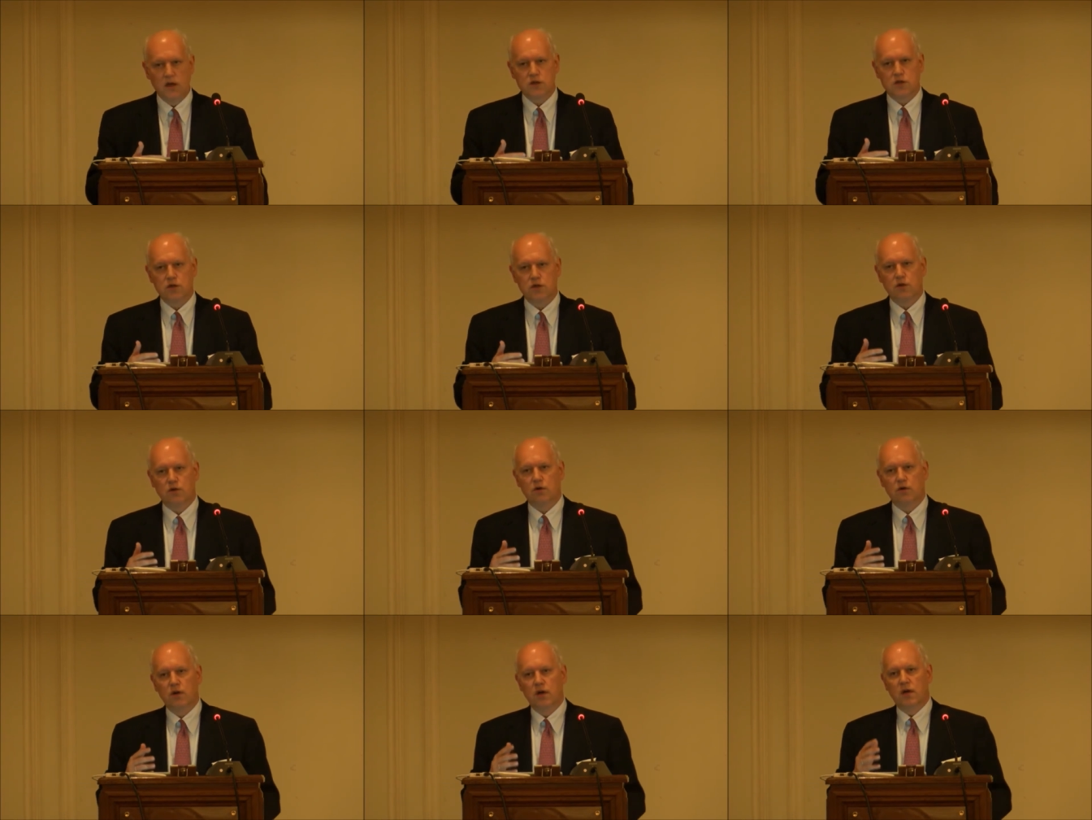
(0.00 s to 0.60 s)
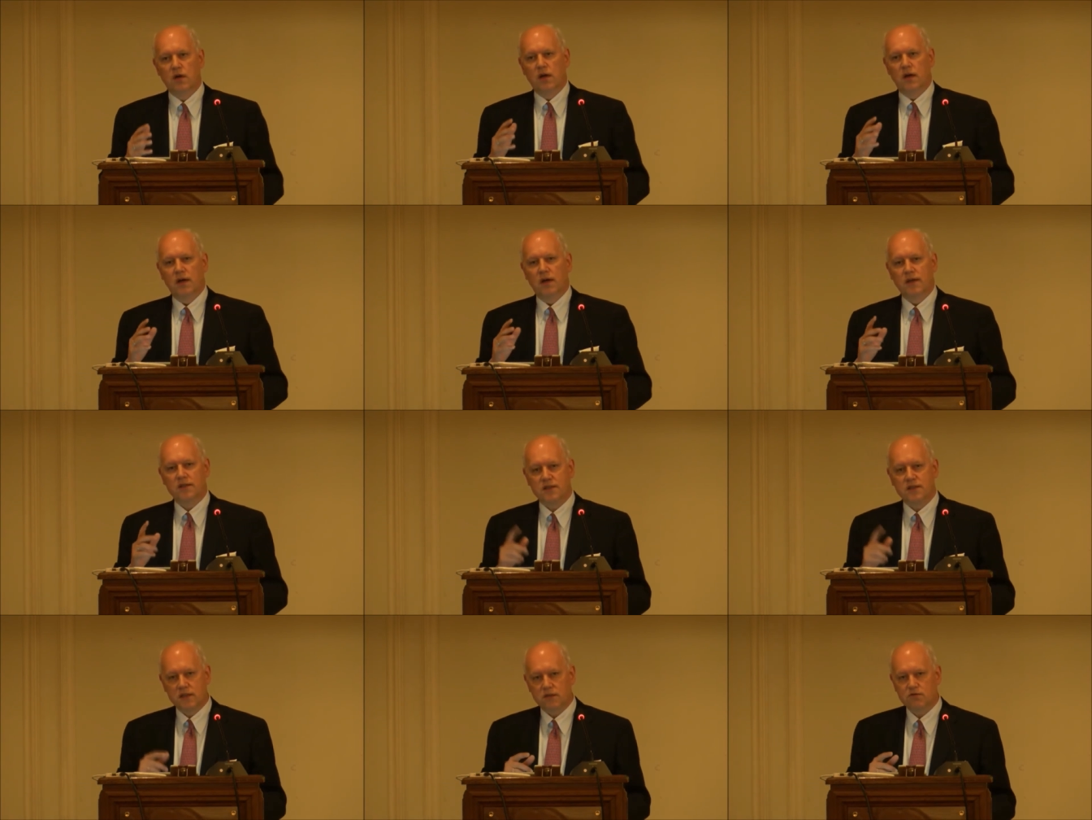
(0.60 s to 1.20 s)
So
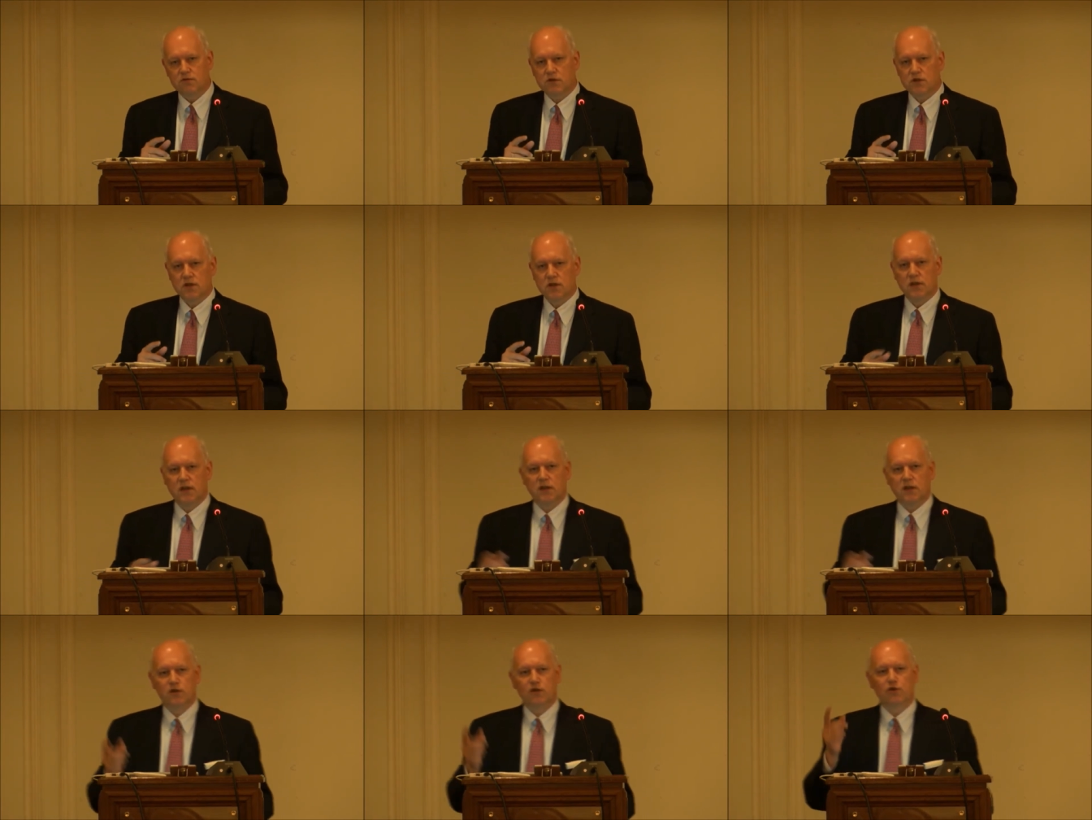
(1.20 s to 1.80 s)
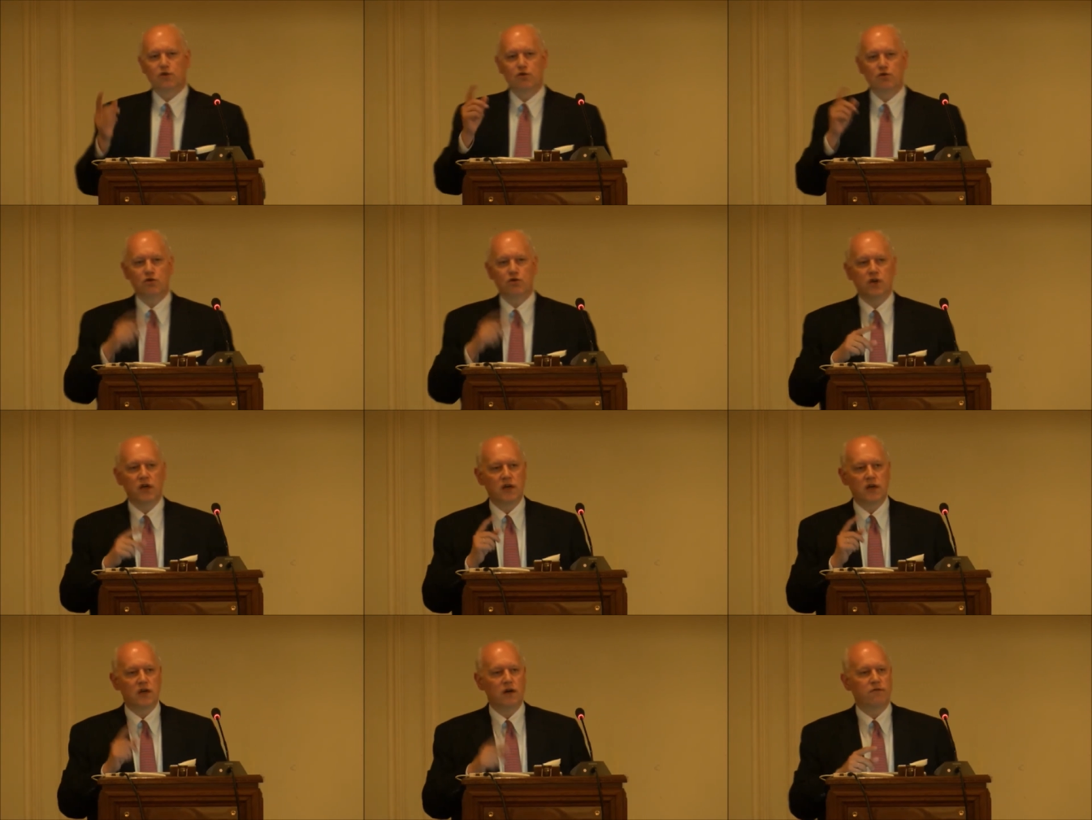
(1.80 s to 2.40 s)
it's interesting that the
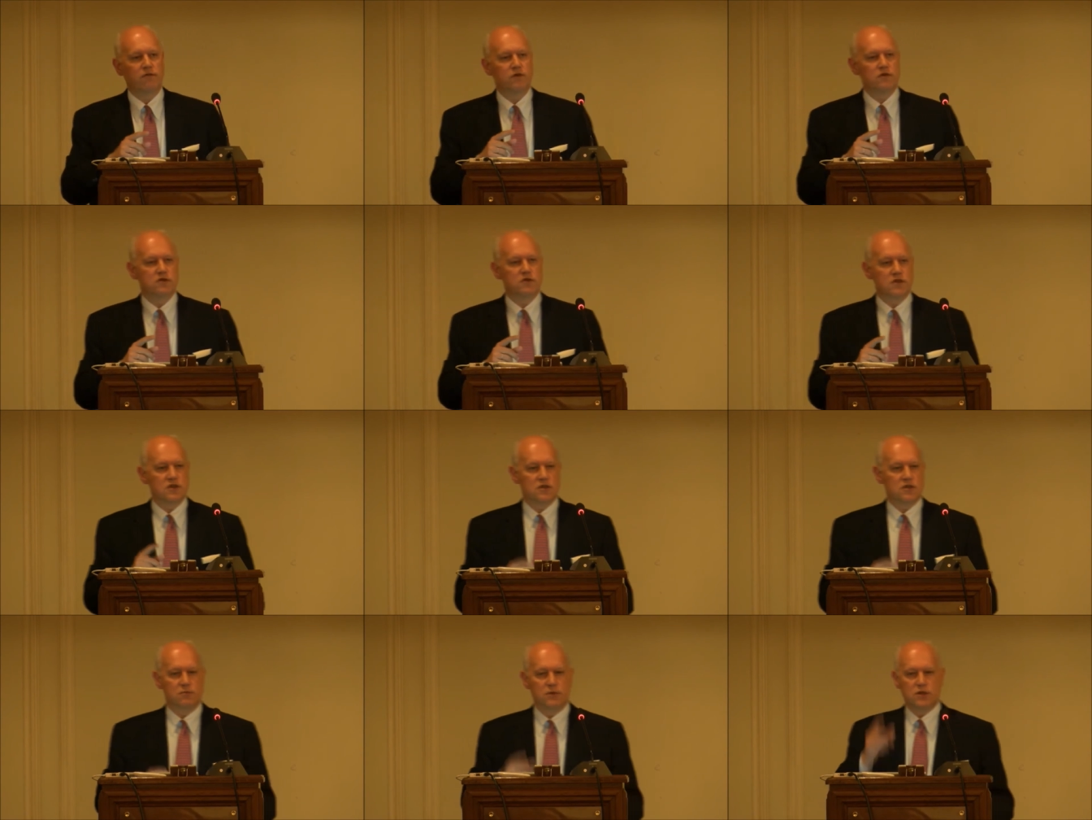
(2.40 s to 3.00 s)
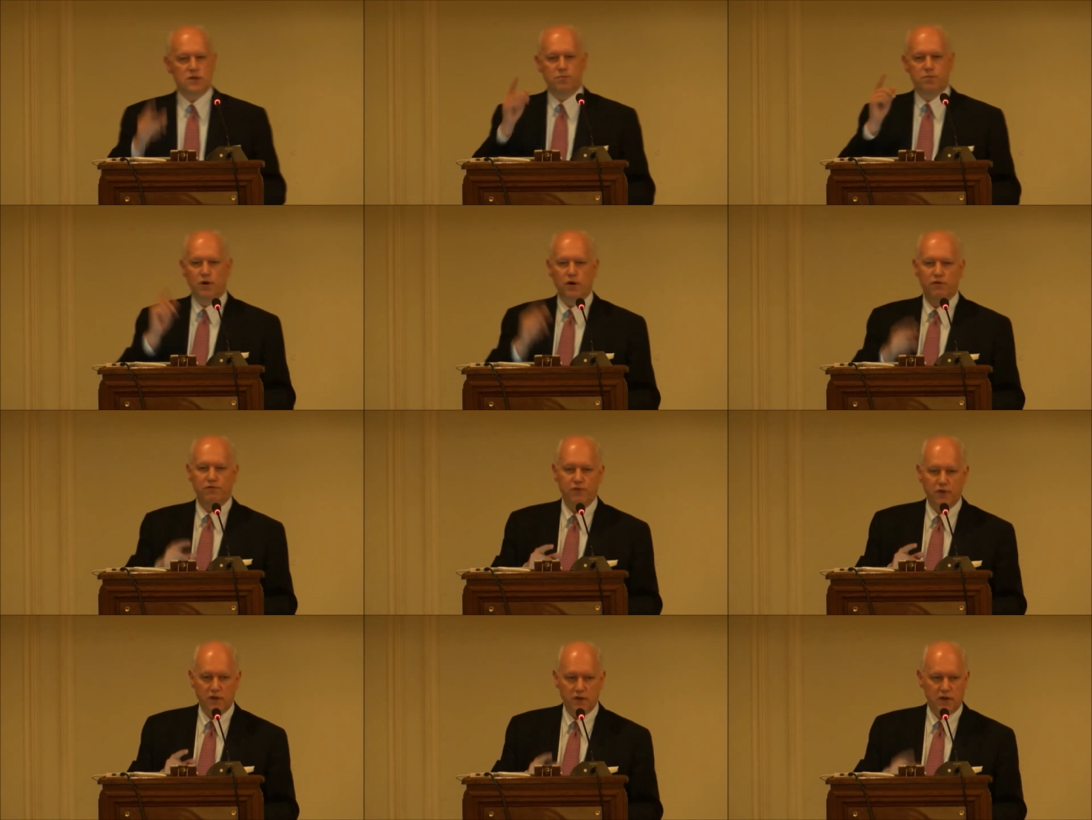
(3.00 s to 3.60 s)
UK governance system is
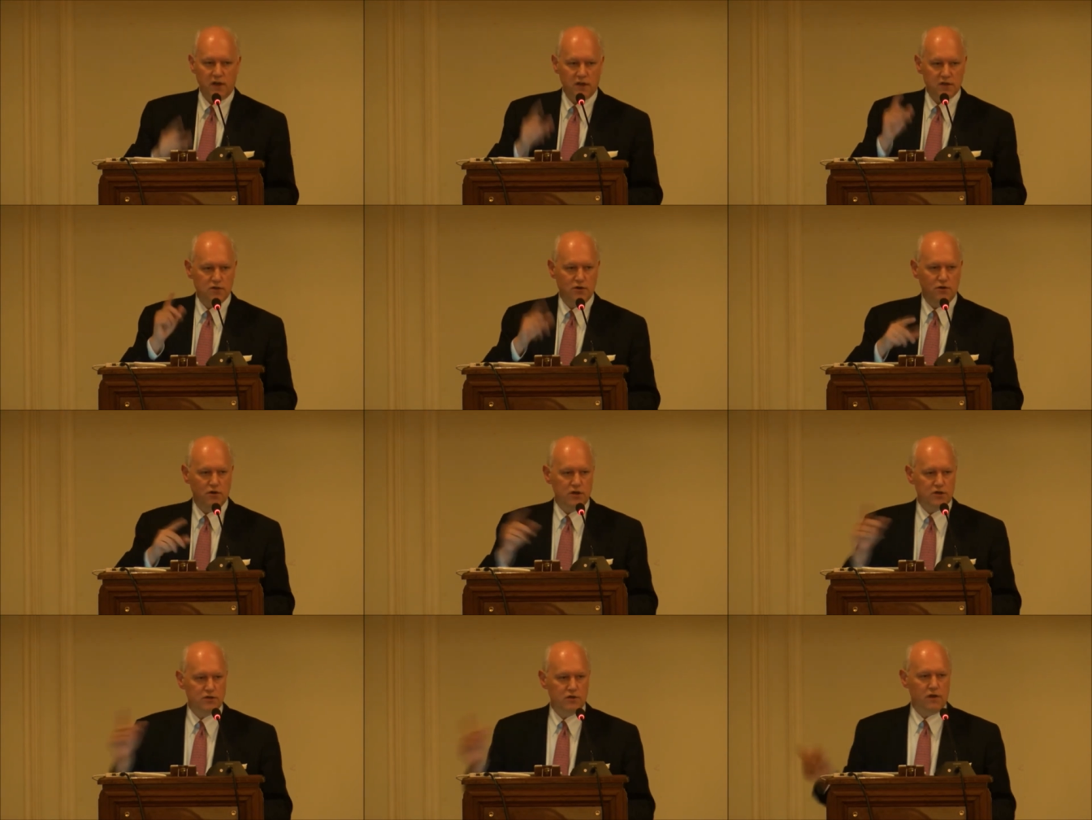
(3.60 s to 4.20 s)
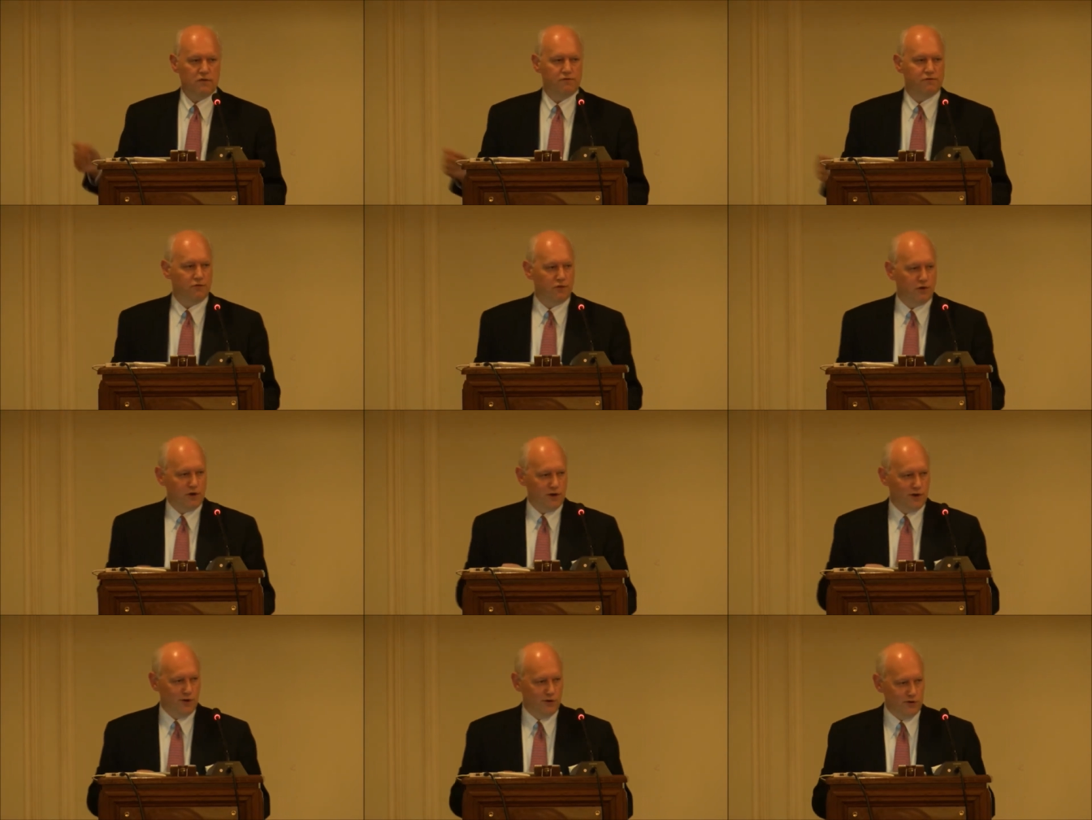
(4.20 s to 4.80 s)
perfect as long as you have
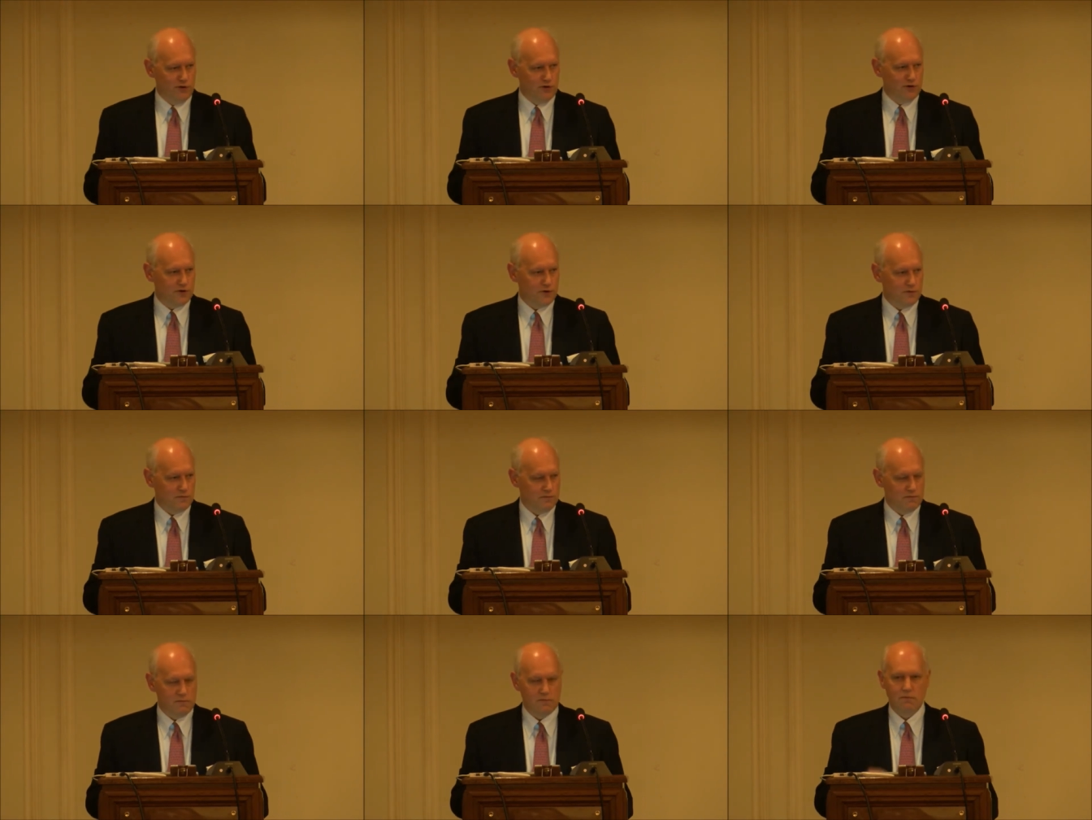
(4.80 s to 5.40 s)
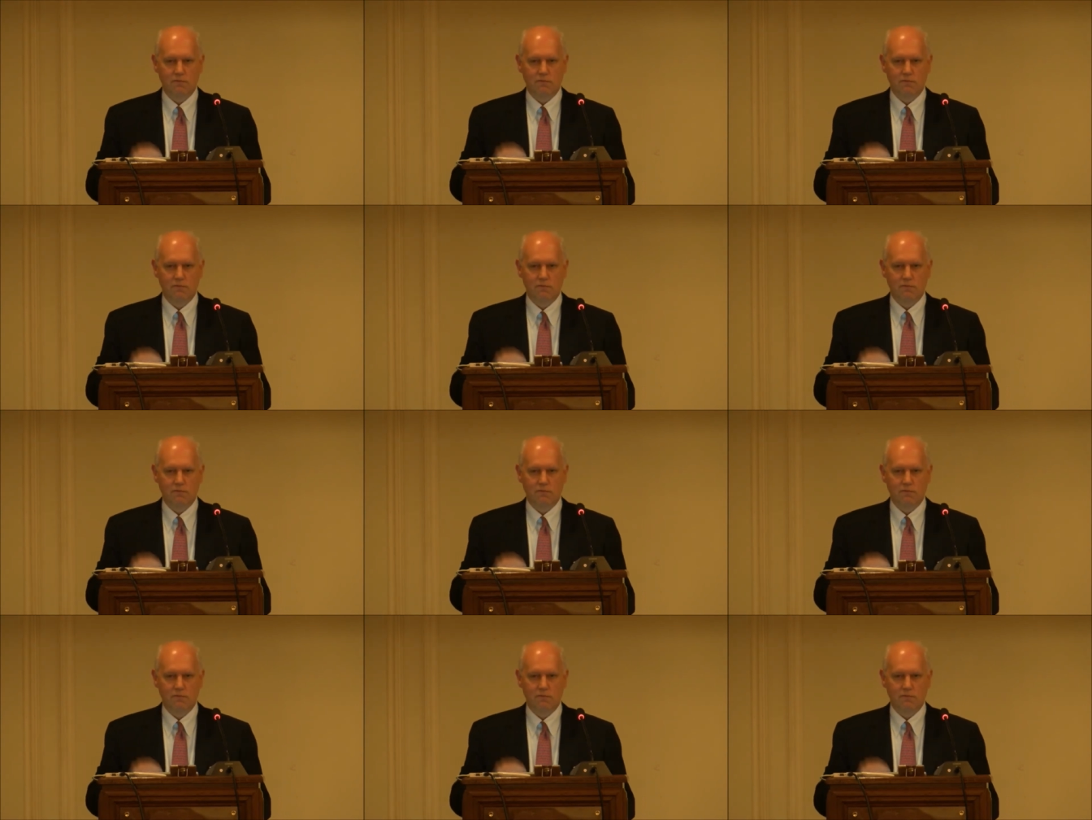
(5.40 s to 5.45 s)
foreign owners.